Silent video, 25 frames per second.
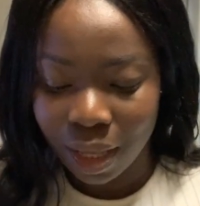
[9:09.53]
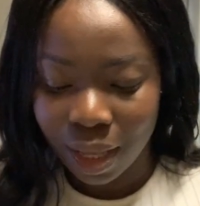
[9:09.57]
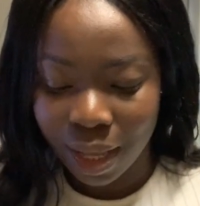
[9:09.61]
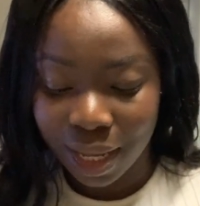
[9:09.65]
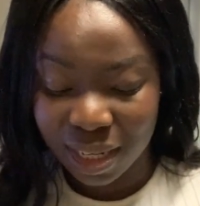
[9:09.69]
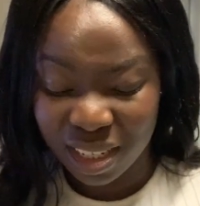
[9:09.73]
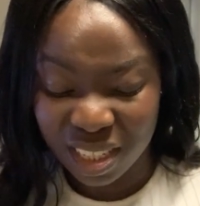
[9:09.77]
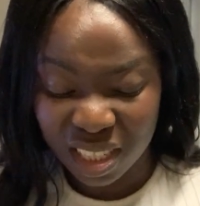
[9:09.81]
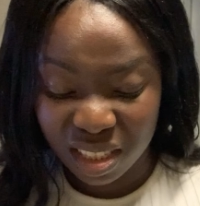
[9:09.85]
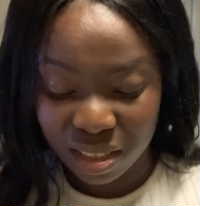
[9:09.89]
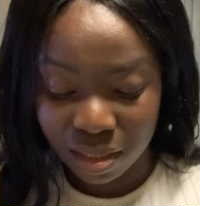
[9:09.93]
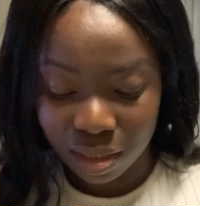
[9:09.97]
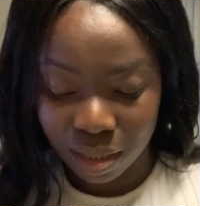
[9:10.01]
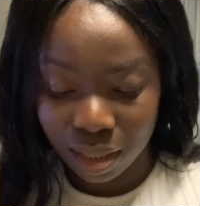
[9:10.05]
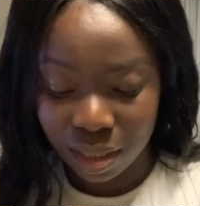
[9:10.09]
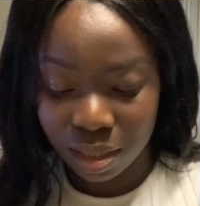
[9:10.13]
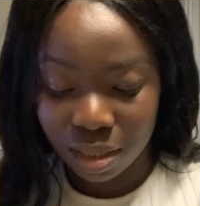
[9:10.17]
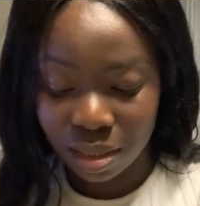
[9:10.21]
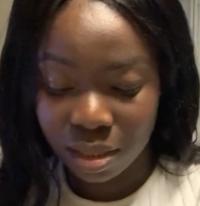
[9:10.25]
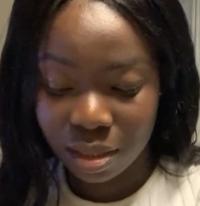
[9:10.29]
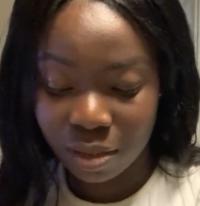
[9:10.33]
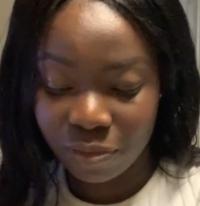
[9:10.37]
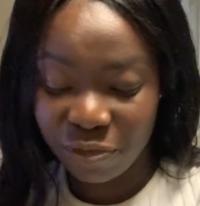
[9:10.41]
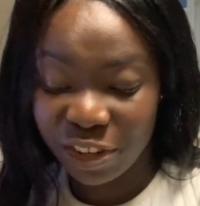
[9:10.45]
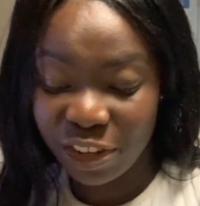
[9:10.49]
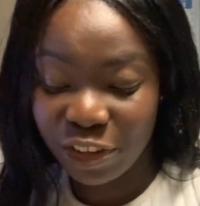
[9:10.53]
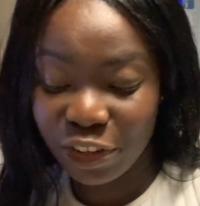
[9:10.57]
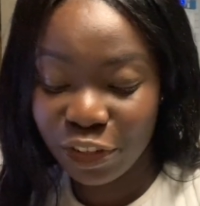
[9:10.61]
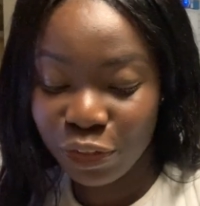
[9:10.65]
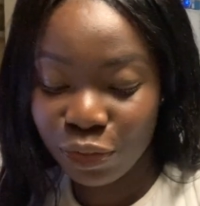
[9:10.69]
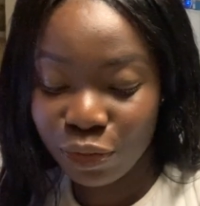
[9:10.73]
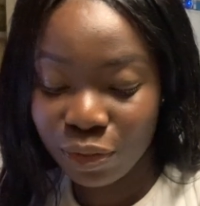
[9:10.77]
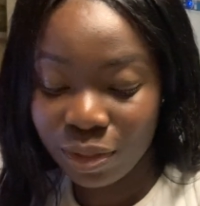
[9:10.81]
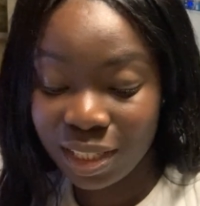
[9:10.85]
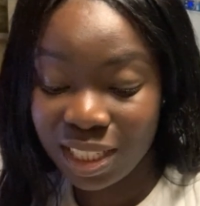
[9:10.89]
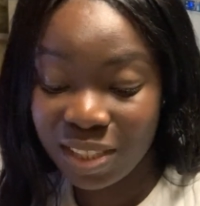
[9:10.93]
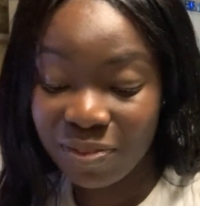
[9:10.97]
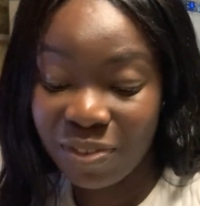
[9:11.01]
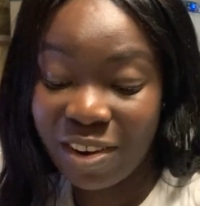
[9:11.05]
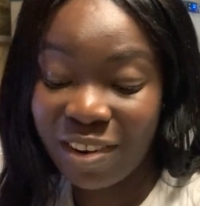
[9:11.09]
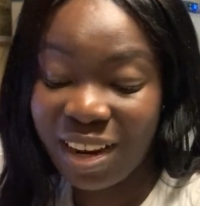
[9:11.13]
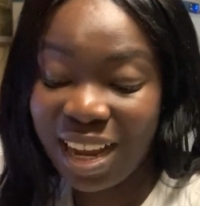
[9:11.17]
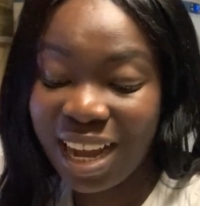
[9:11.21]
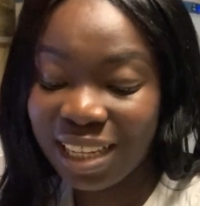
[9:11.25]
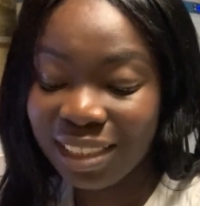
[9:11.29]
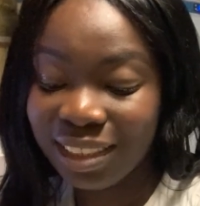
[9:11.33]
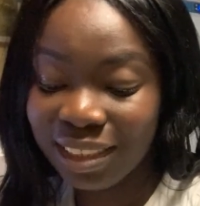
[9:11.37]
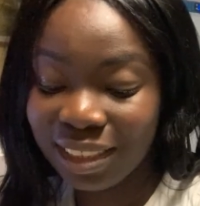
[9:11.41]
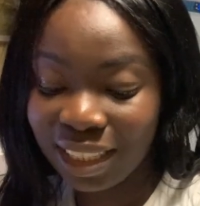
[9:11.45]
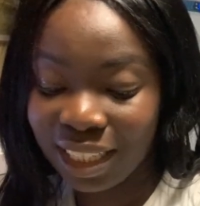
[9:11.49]
And it's very
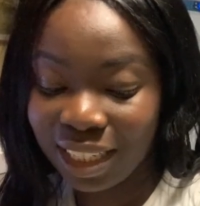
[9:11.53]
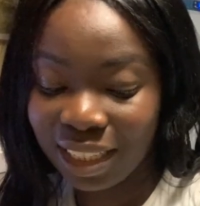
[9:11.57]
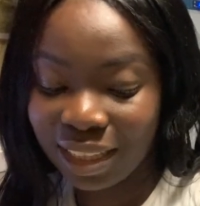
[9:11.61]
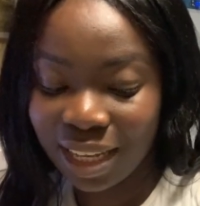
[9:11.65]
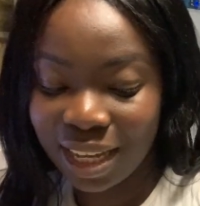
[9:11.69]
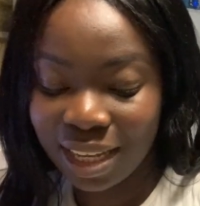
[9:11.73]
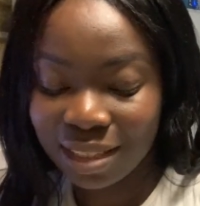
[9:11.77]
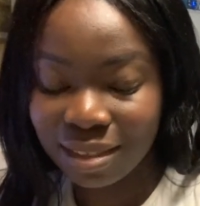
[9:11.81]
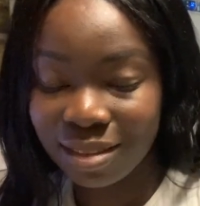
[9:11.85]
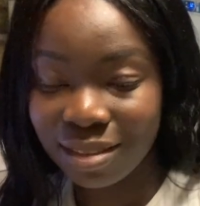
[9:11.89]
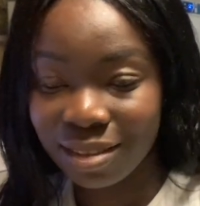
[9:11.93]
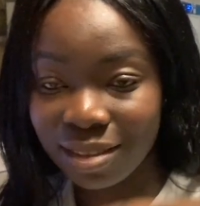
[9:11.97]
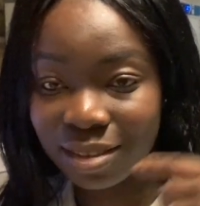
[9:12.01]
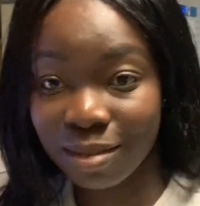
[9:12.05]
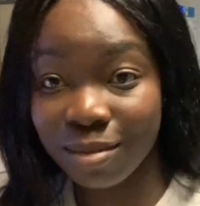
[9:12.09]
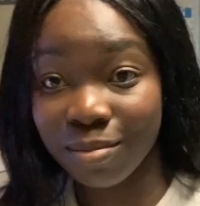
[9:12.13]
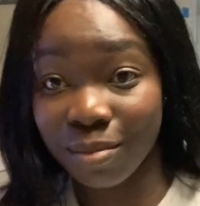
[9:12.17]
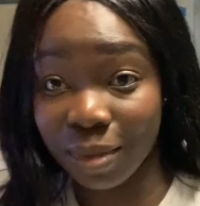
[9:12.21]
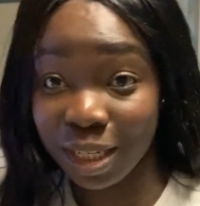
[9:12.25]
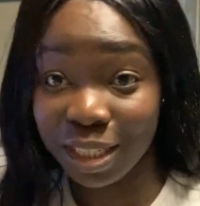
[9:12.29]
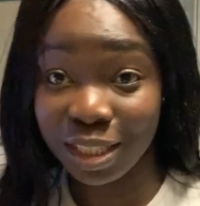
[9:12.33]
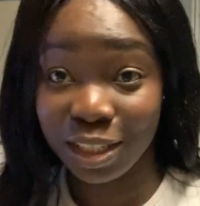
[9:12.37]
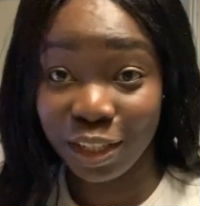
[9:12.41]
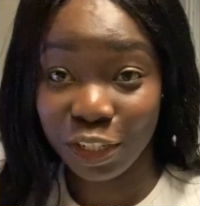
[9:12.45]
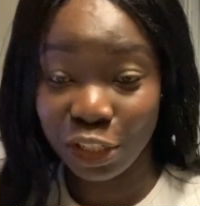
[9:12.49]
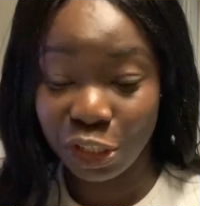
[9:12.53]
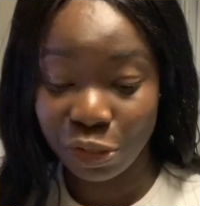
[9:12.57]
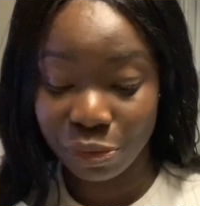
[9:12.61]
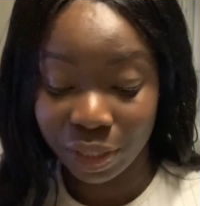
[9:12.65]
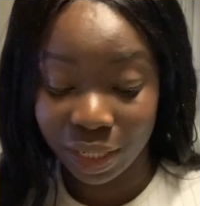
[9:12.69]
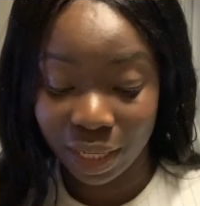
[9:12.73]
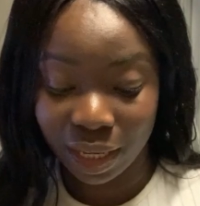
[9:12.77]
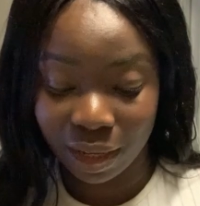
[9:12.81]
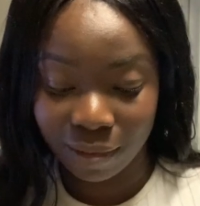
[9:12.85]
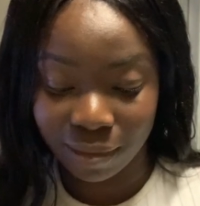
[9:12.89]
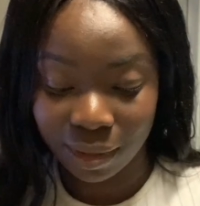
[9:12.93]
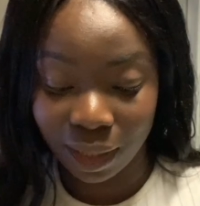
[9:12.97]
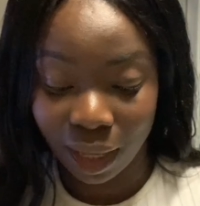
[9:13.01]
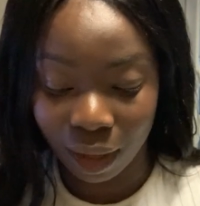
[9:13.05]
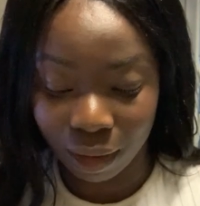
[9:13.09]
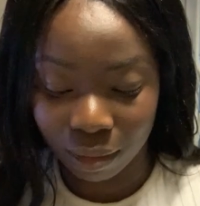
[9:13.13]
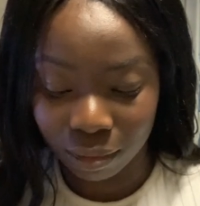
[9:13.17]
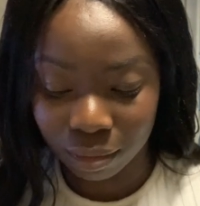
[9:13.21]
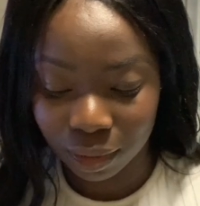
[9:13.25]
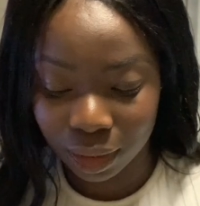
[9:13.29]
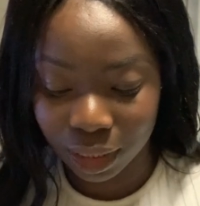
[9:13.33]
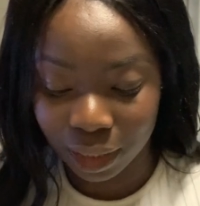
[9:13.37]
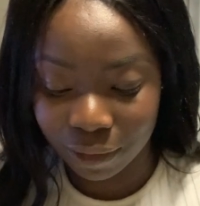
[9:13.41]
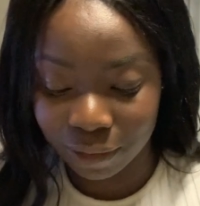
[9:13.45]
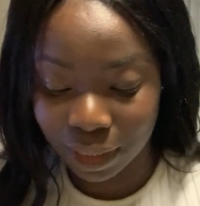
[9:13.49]
handy that my surgery gives
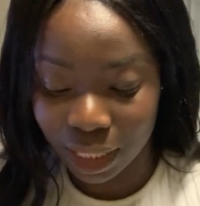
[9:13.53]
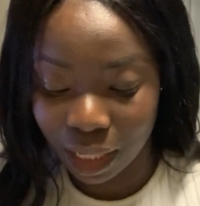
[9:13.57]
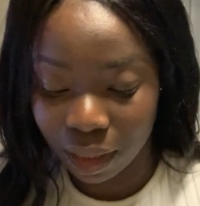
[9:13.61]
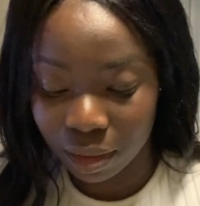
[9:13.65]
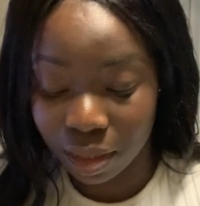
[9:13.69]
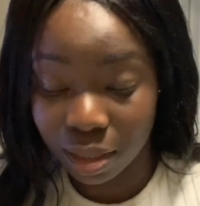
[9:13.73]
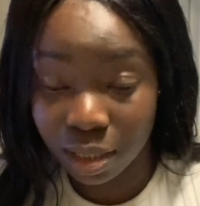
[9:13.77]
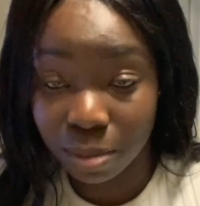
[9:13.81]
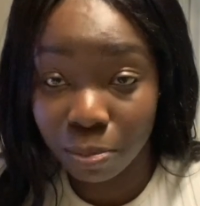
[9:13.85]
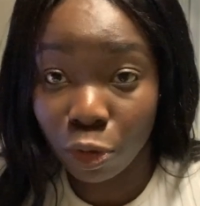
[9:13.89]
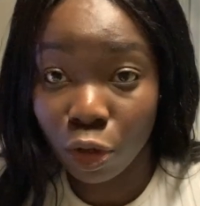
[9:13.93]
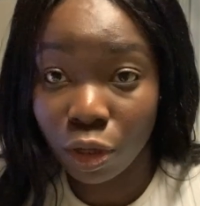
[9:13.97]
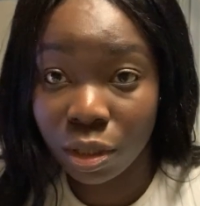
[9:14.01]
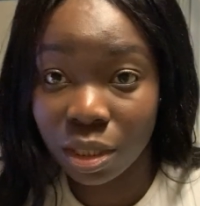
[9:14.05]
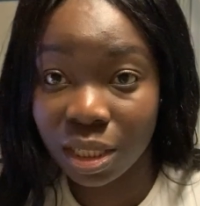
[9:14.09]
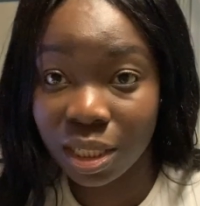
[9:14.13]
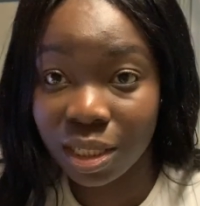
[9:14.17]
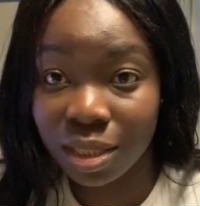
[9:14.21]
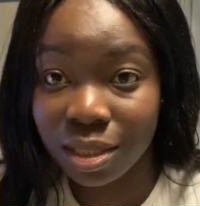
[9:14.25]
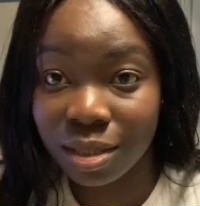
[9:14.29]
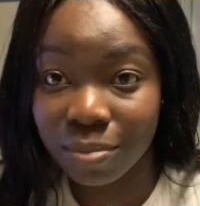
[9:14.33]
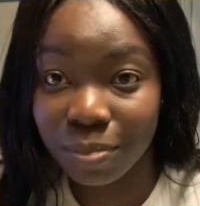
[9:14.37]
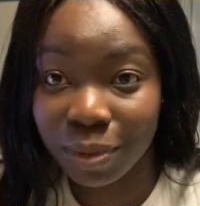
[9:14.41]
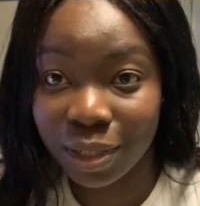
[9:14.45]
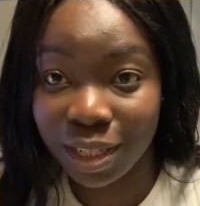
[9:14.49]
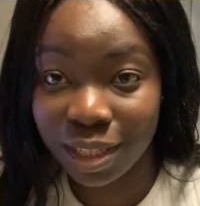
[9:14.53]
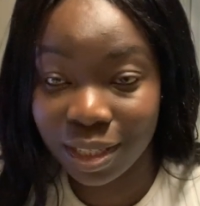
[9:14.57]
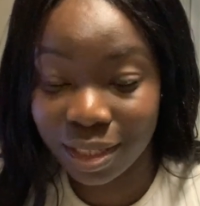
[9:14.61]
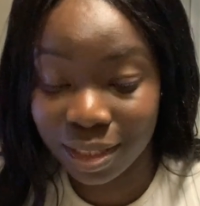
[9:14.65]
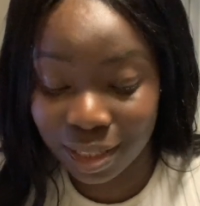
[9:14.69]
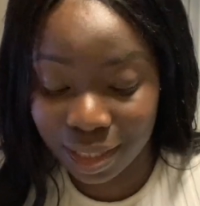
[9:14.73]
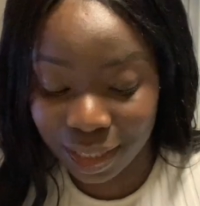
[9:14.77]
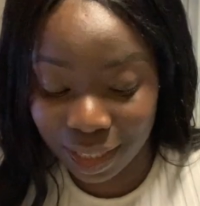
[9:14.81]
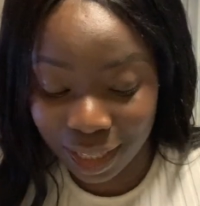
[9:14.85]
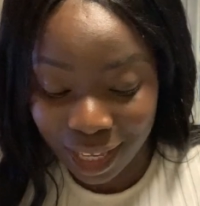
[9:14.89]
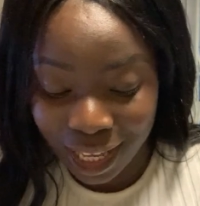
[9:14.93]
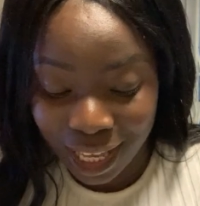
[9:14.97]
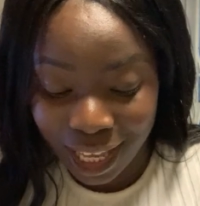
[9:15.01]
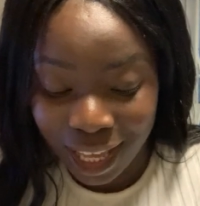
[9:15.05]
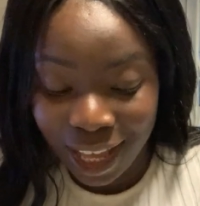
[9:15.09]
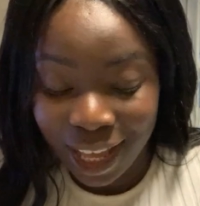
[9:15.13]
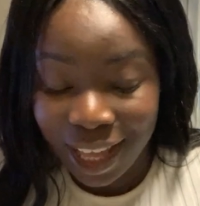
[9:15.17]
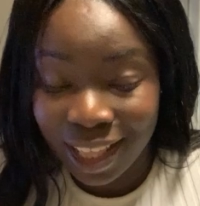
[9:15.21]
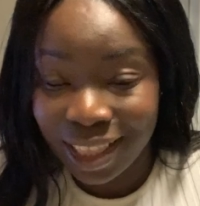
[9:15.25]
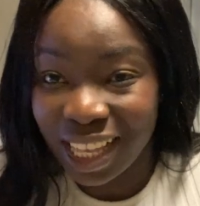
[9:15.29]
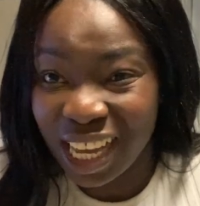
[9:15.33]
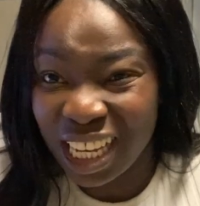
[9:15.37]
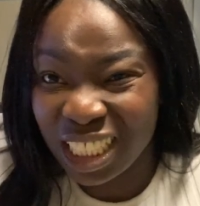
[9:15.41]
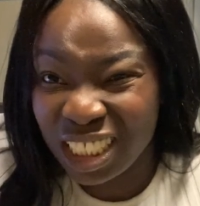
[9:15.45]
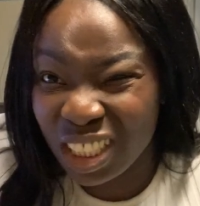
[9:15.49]
out these boxes, because
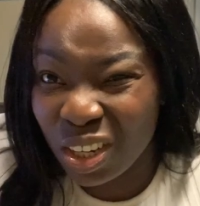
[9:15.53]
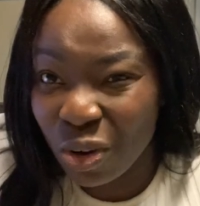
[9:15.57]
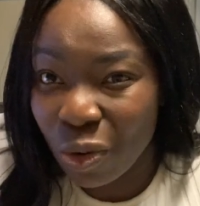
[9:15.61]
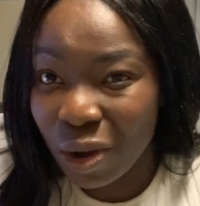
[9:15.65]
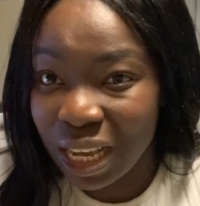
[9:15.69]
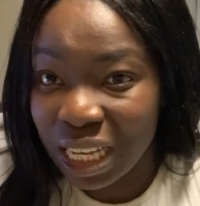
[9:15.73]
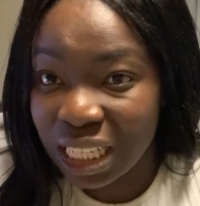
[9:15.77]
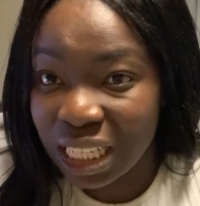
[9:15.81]
they're actually quite